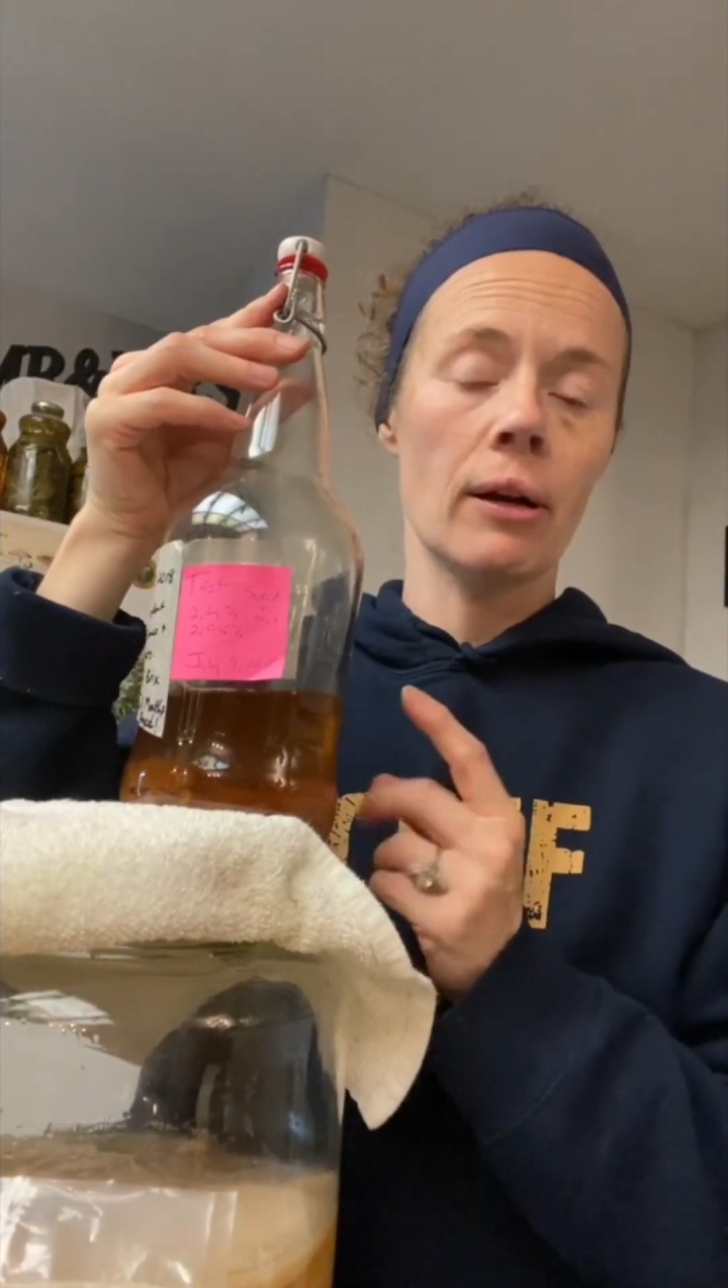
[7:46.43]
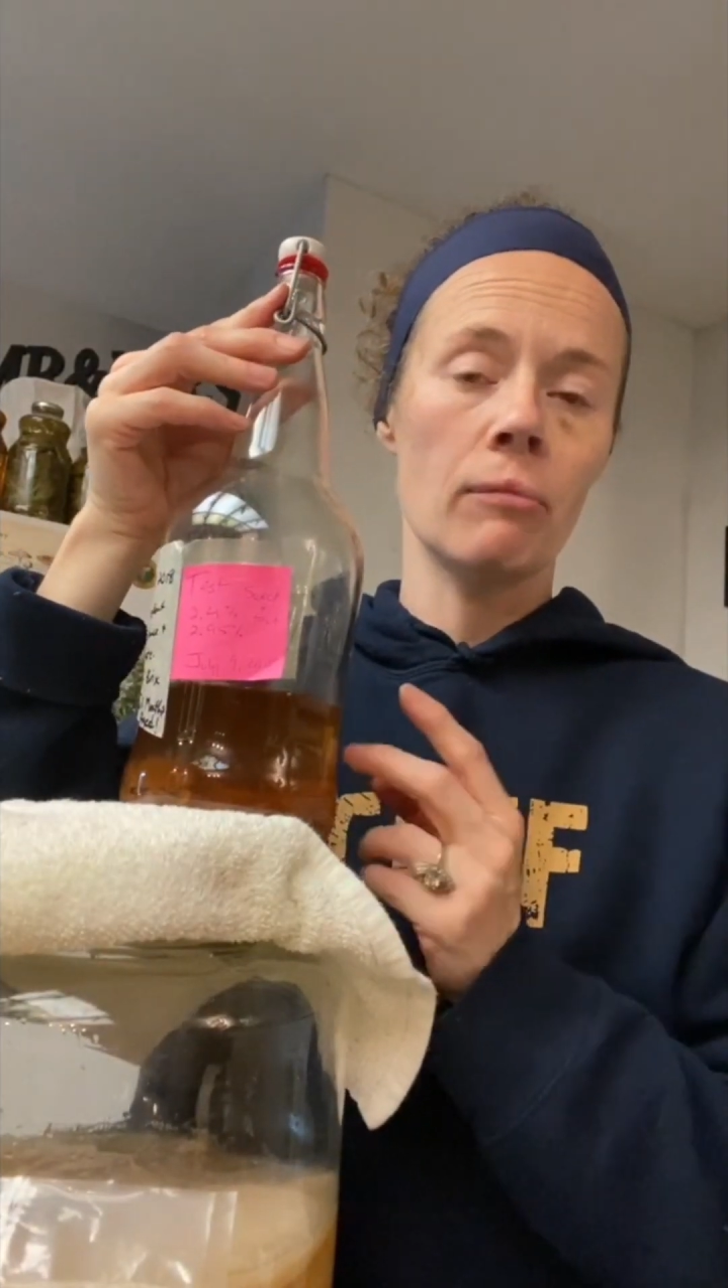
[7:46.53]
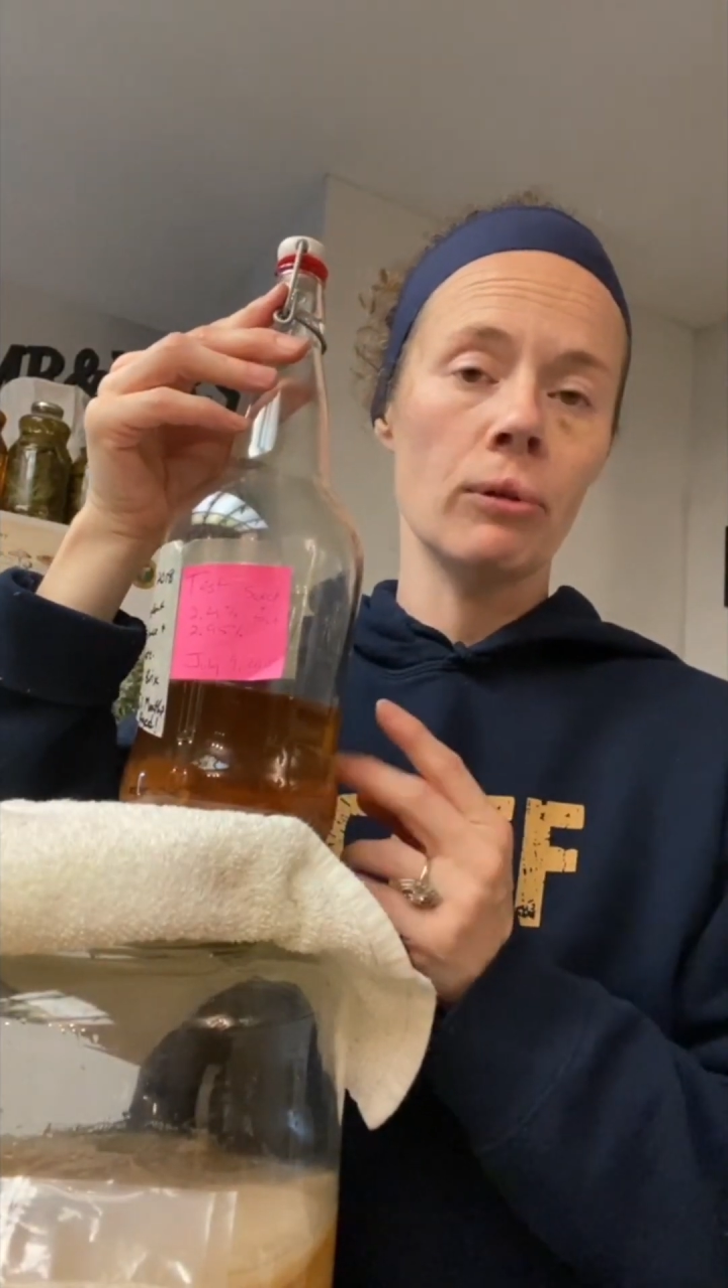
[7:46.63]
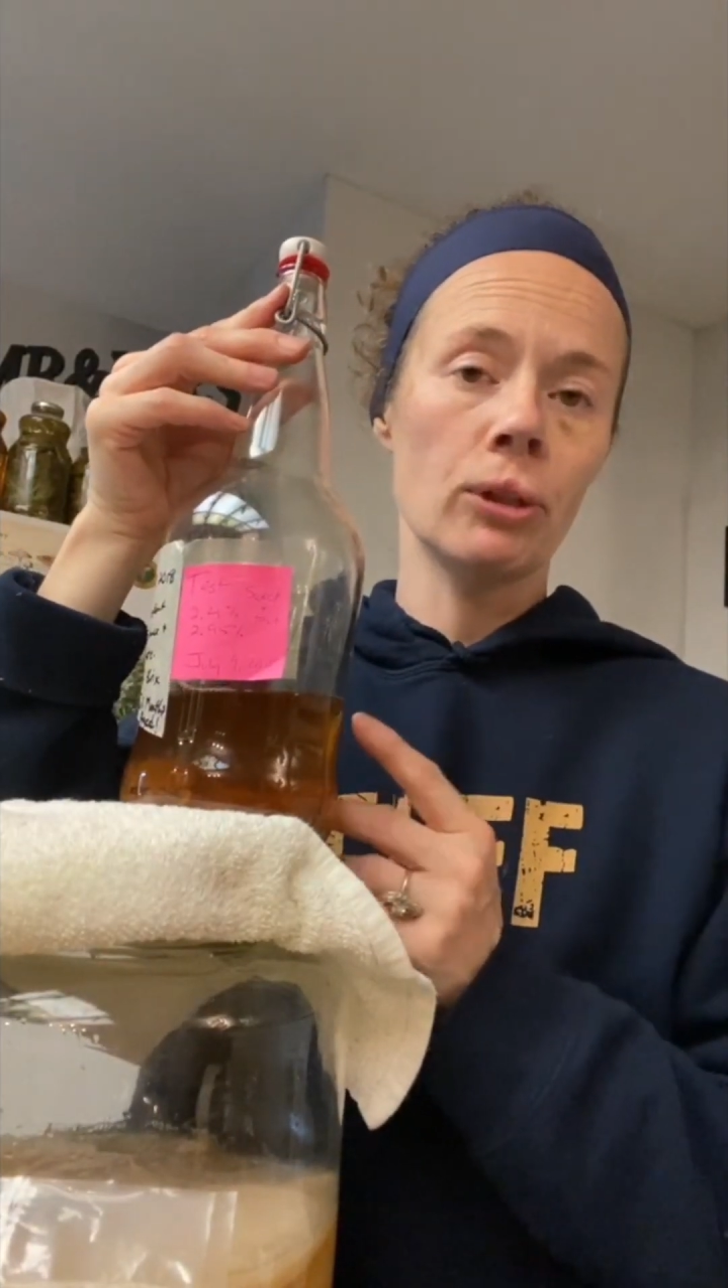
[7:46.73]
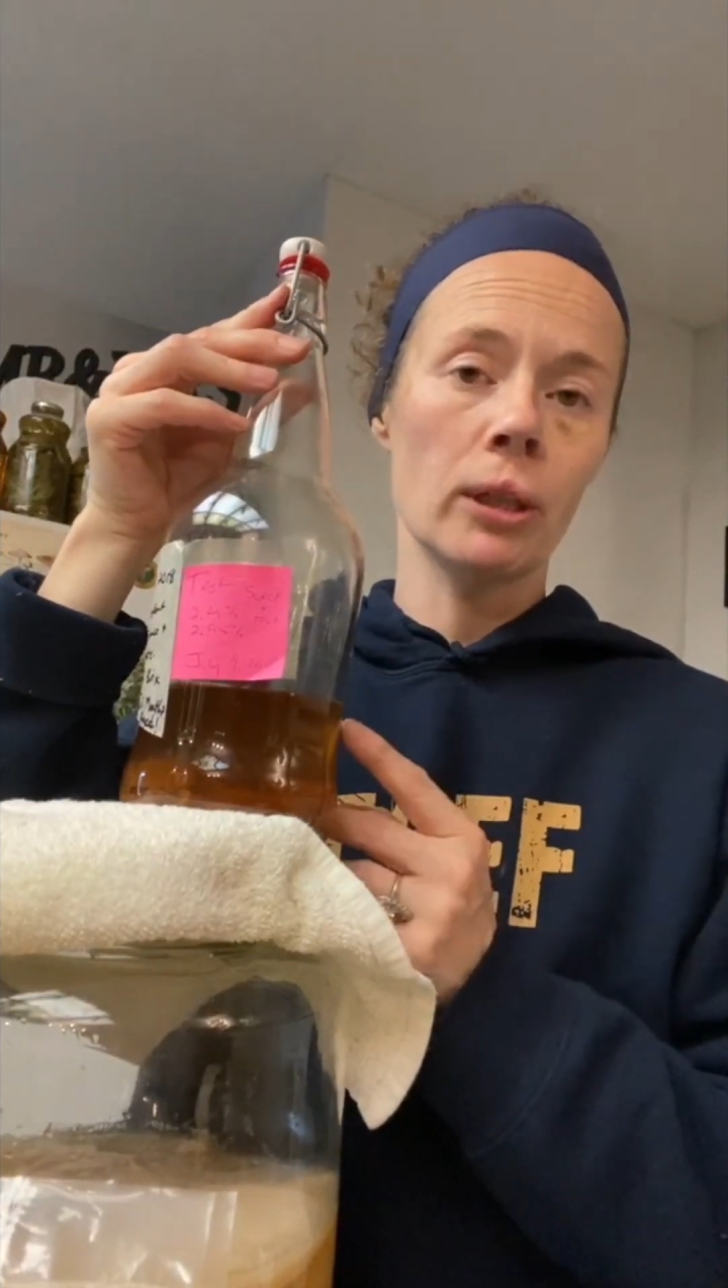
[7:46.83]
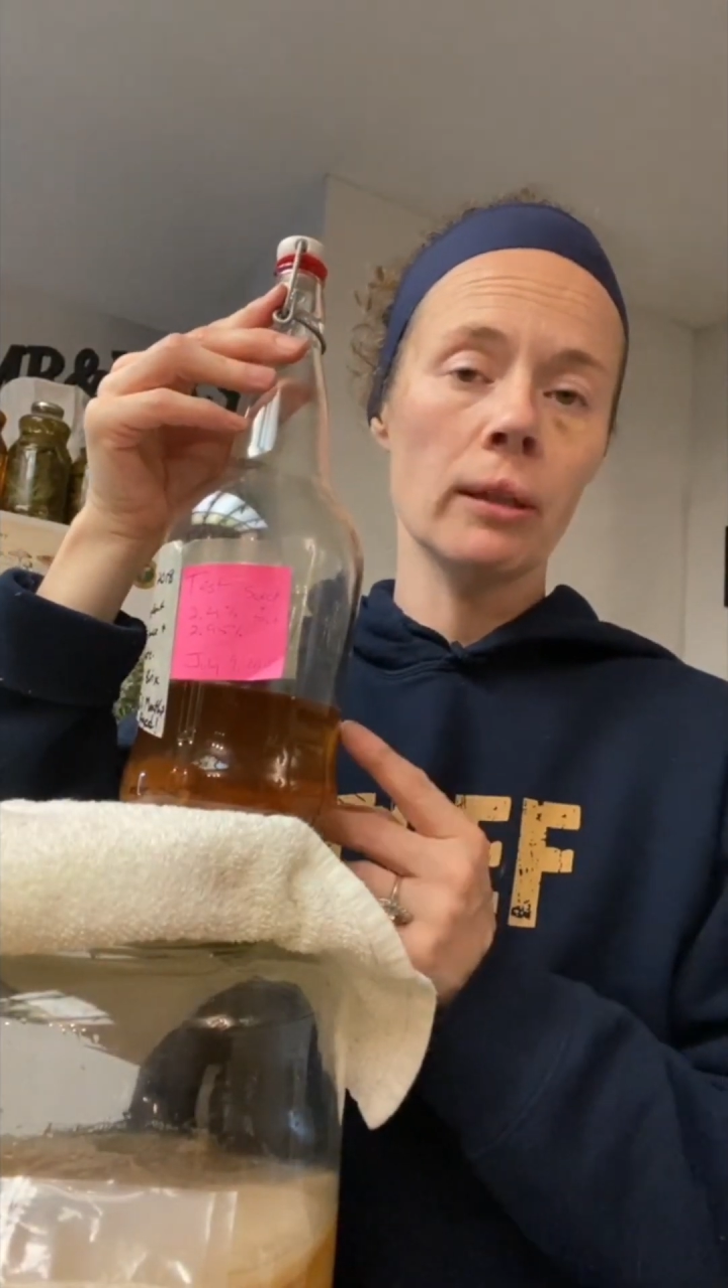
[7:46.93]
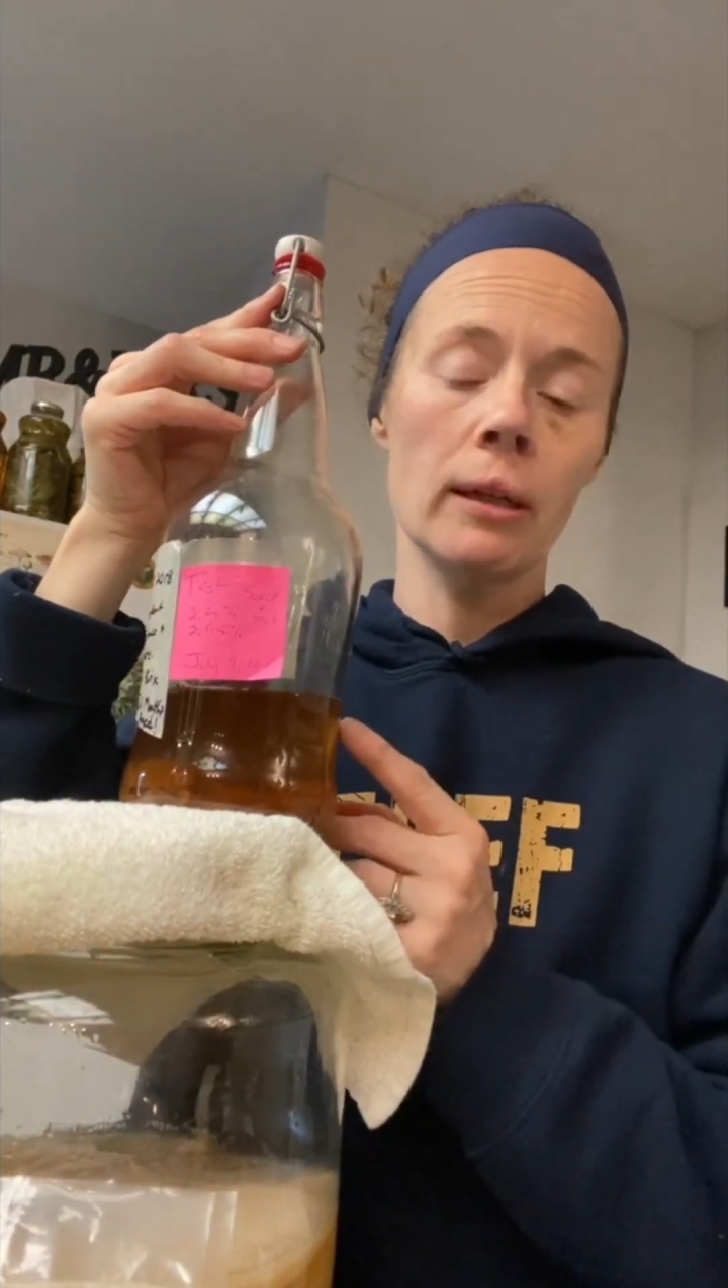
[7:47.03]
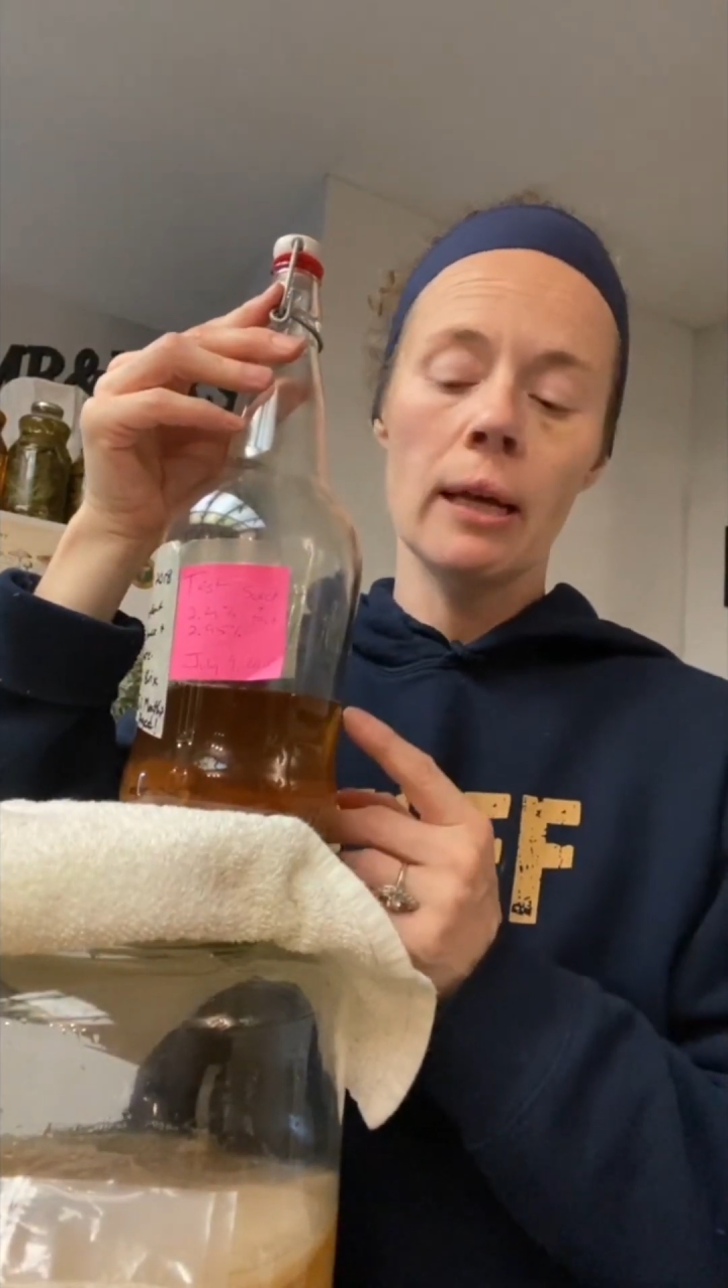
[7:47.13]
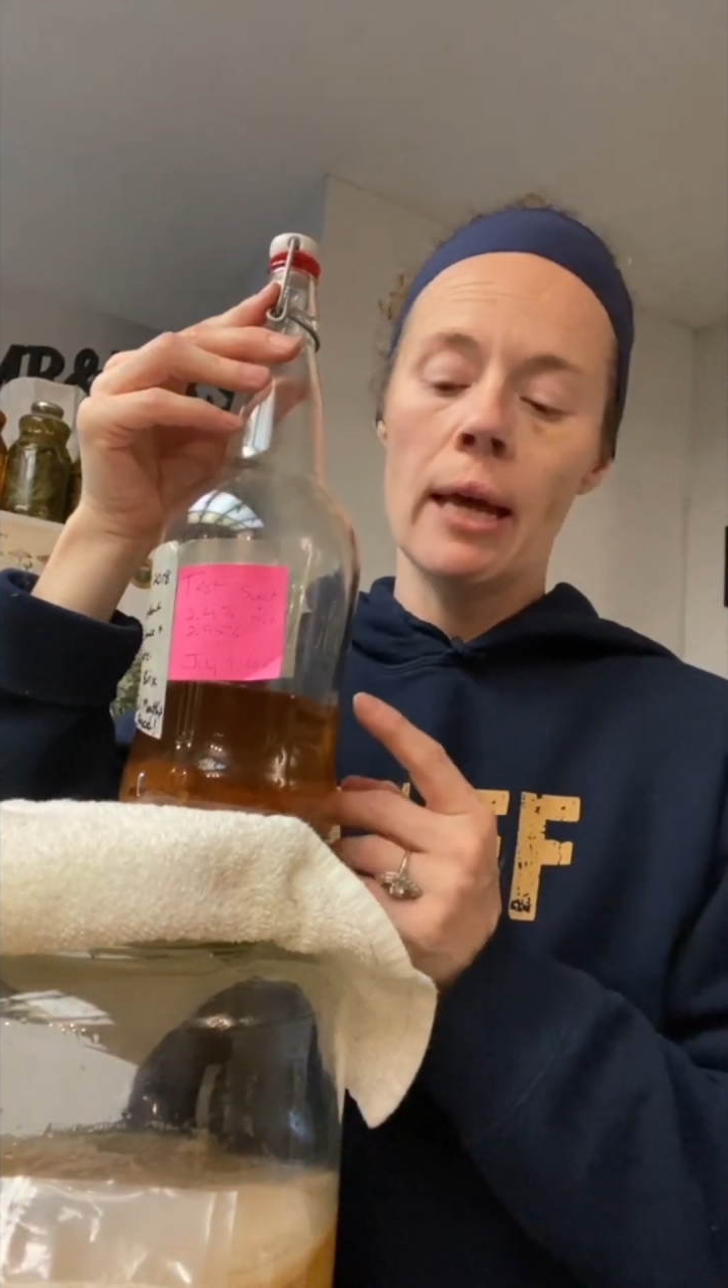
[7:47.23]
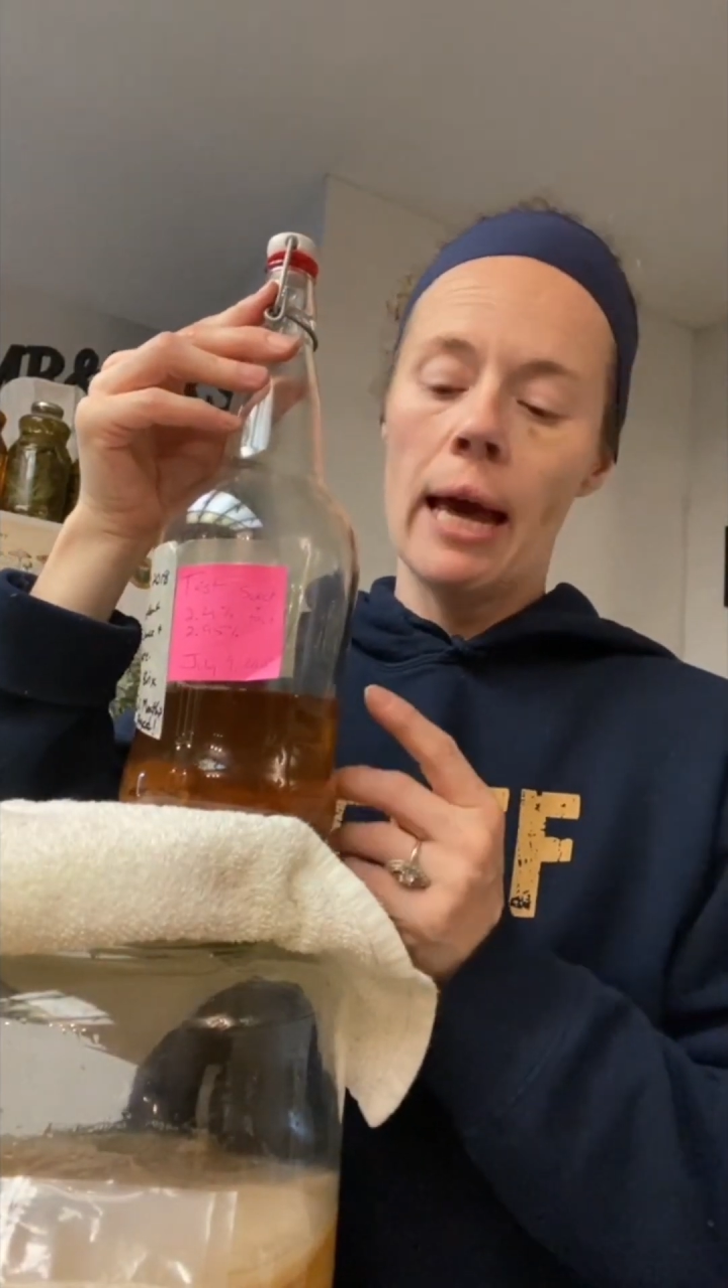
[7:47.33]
kombucha,